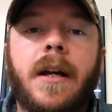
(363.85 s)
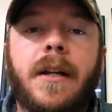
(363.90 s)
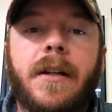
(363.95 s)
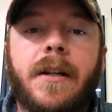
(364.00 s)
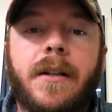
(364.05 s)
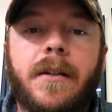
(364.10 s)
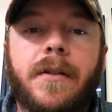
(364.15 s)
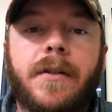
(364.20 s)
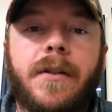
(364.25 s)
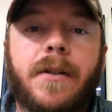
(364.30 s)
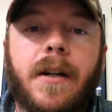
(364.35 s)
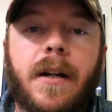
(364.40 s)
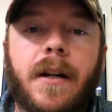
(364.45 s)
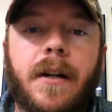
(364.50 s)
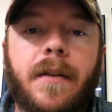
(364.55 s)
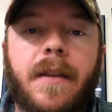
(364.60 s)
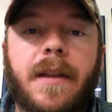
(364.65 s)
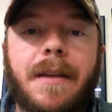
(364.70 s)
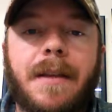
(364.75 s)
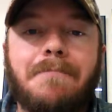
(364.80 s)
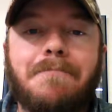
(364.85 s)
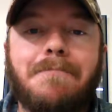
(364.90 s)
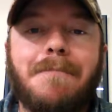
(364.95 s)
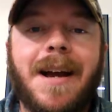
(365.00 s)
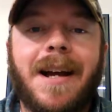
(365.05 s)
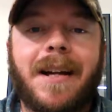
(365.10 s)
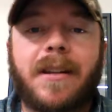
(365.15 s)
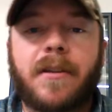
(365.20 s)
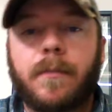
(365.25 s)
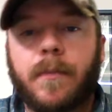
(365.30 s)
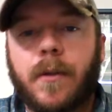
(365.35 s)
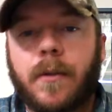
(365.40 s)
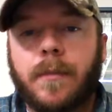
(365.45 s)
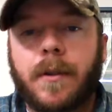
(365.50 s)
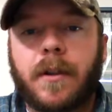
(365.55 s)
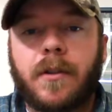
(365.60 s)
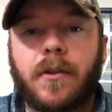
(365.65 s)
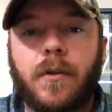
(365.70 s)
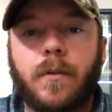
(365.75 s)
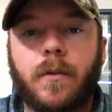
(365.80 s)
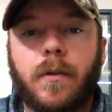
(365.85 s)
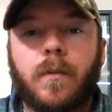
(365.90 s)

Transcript: is the maximum that you